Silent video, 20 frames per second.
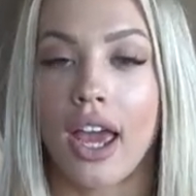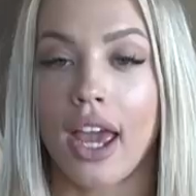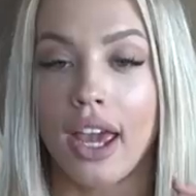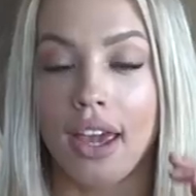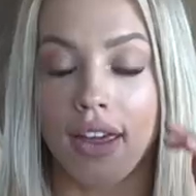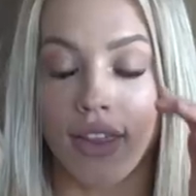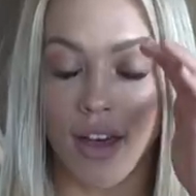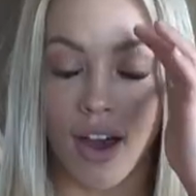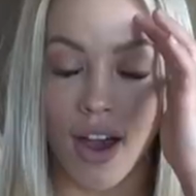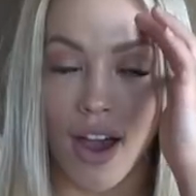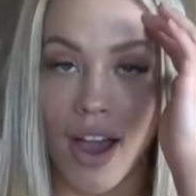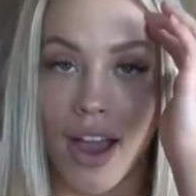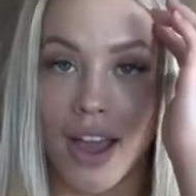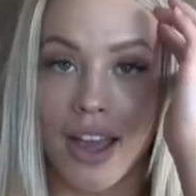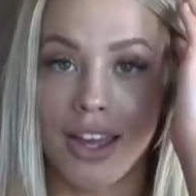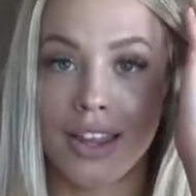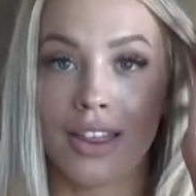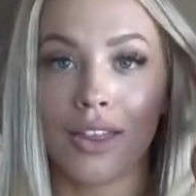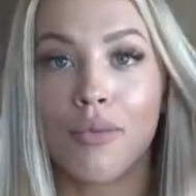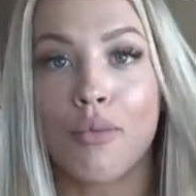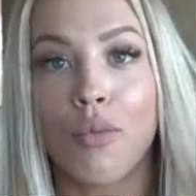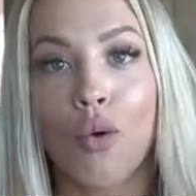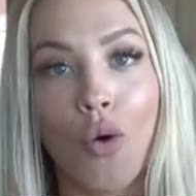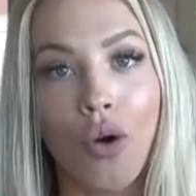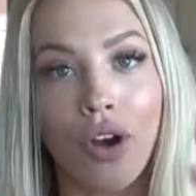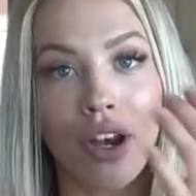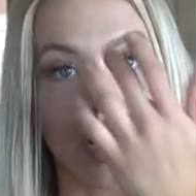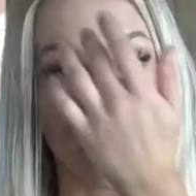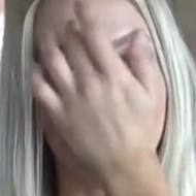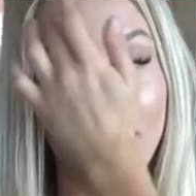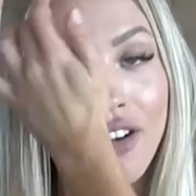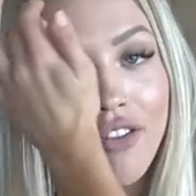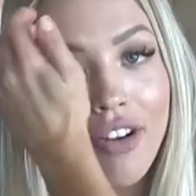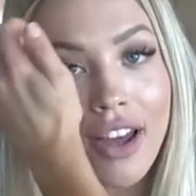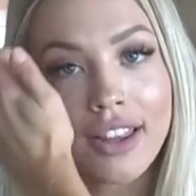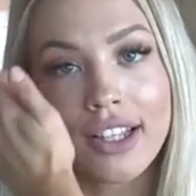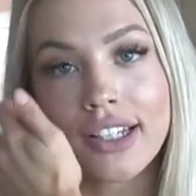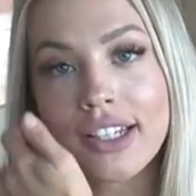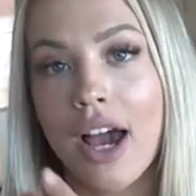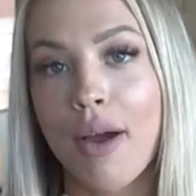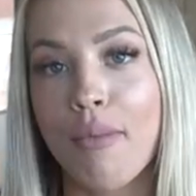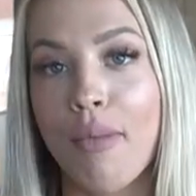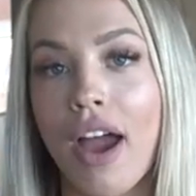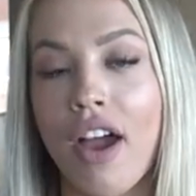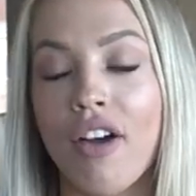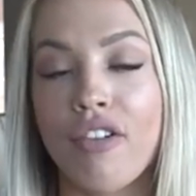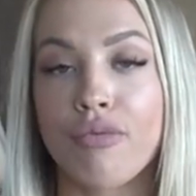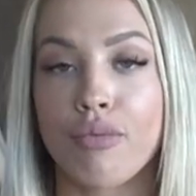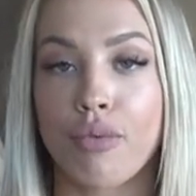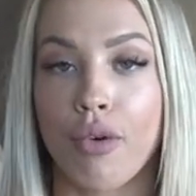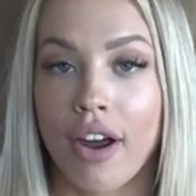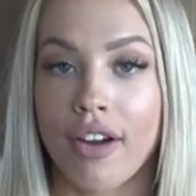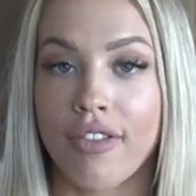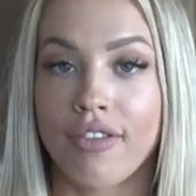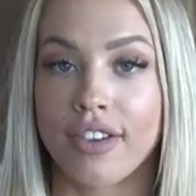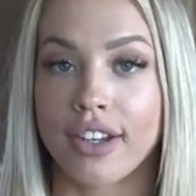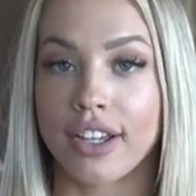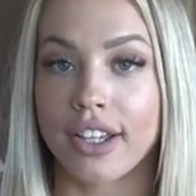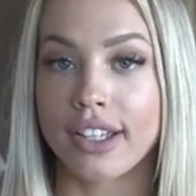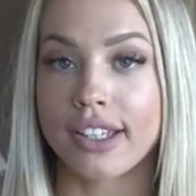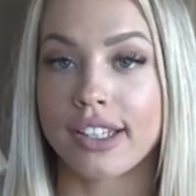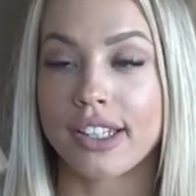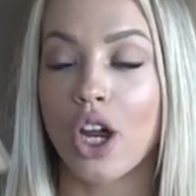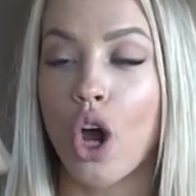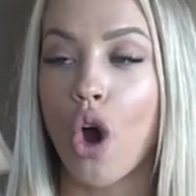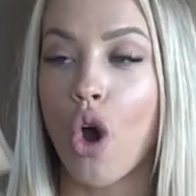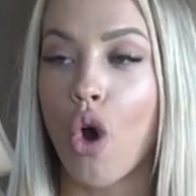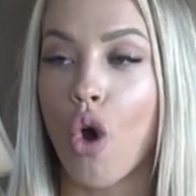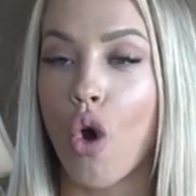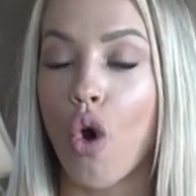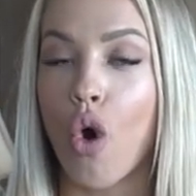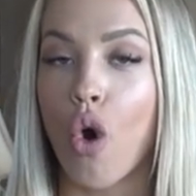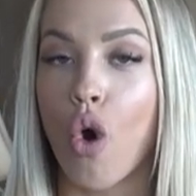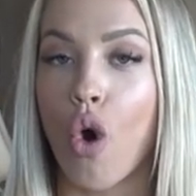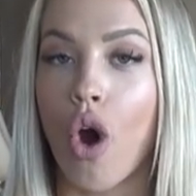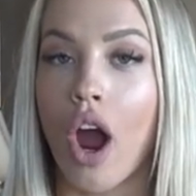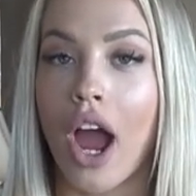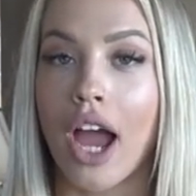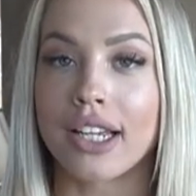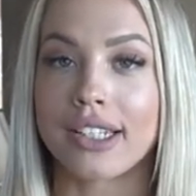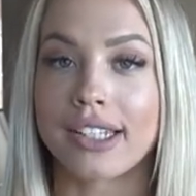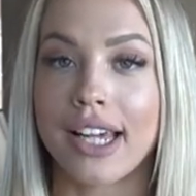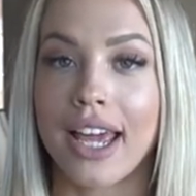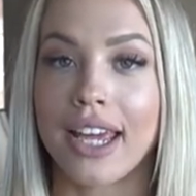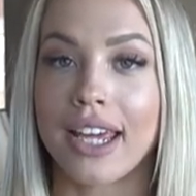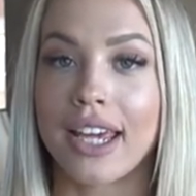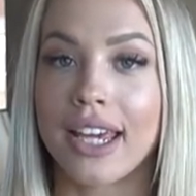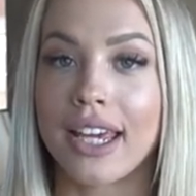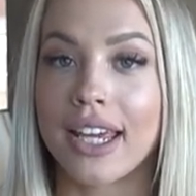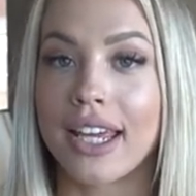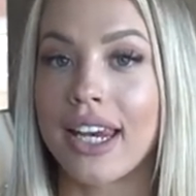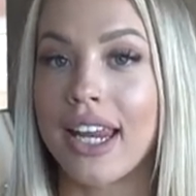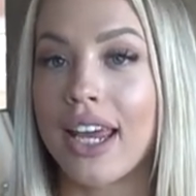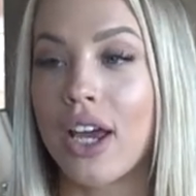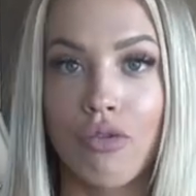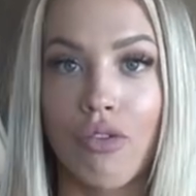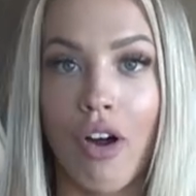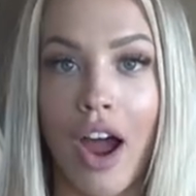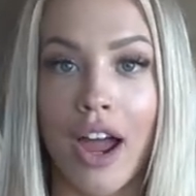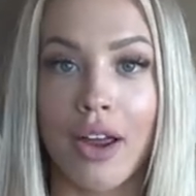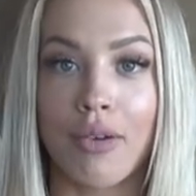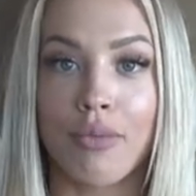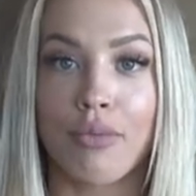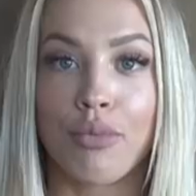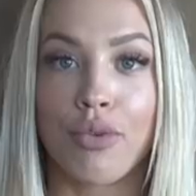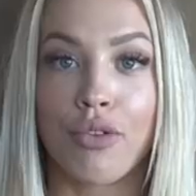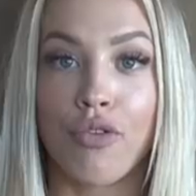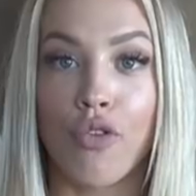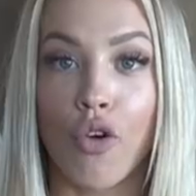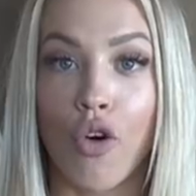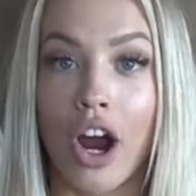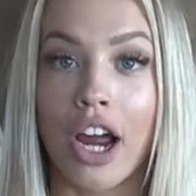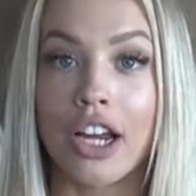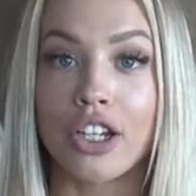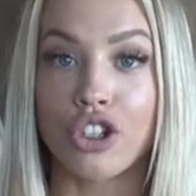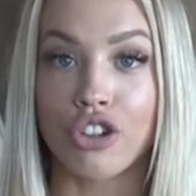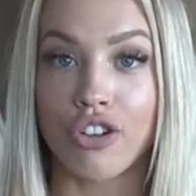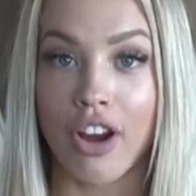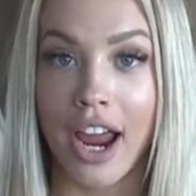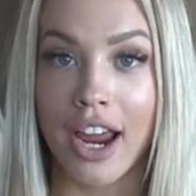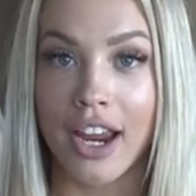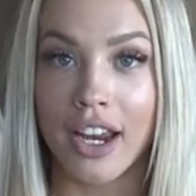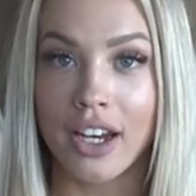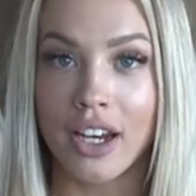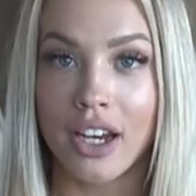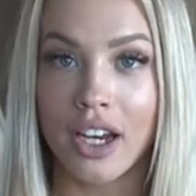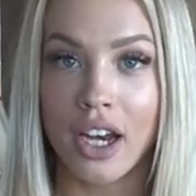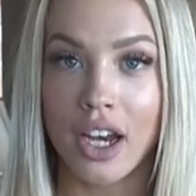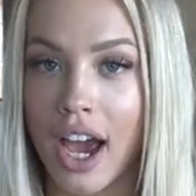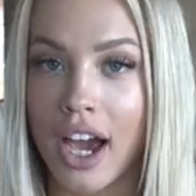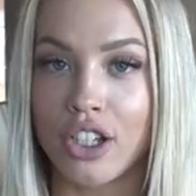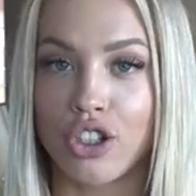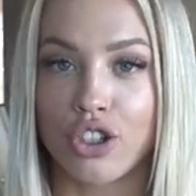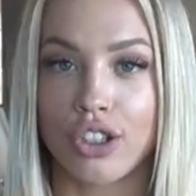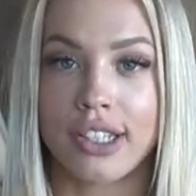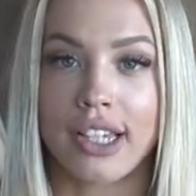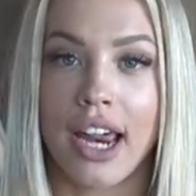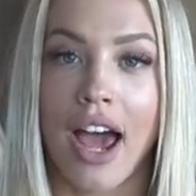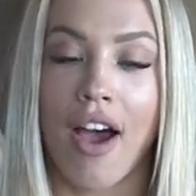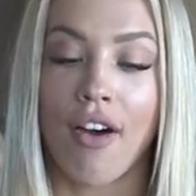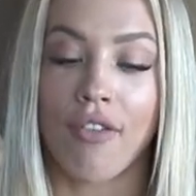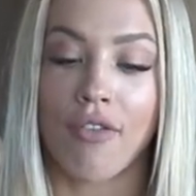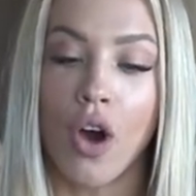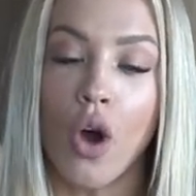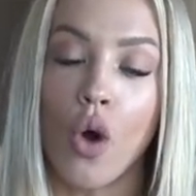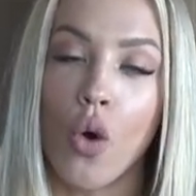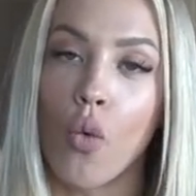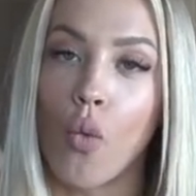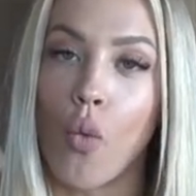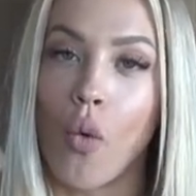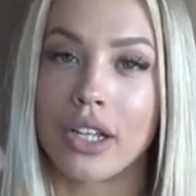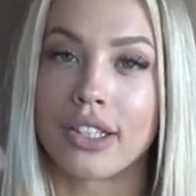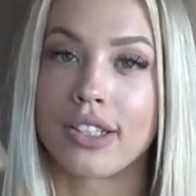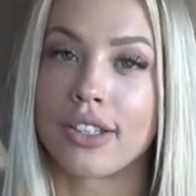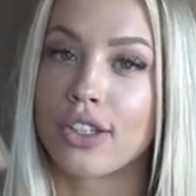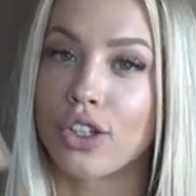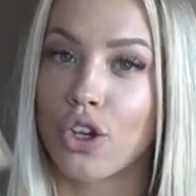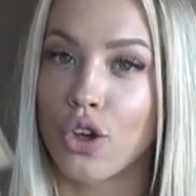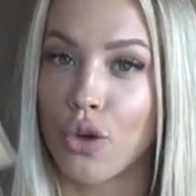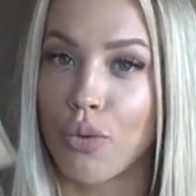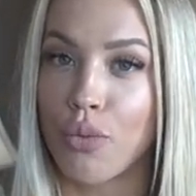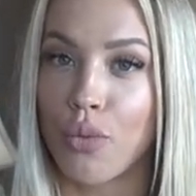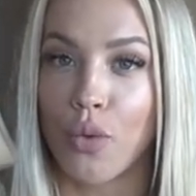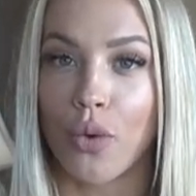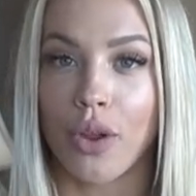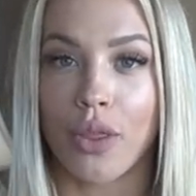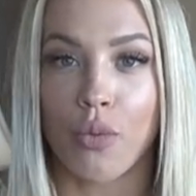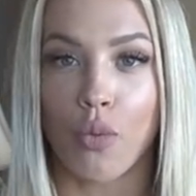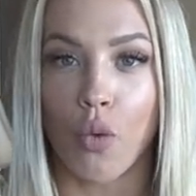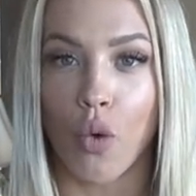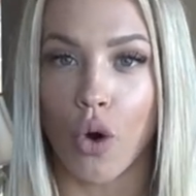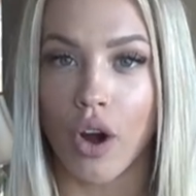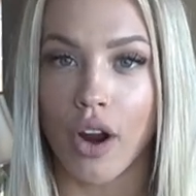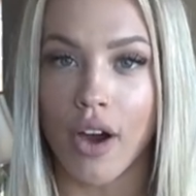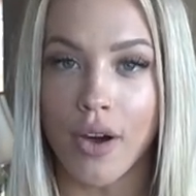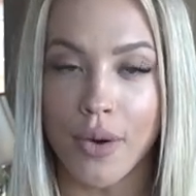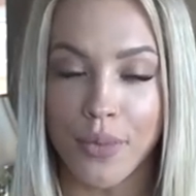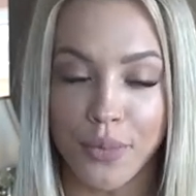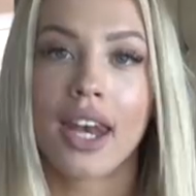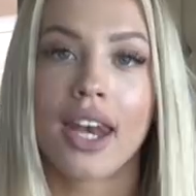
either in the morning around the time I have breakfast, or I take it right before I train. I just have 1 scoop with water.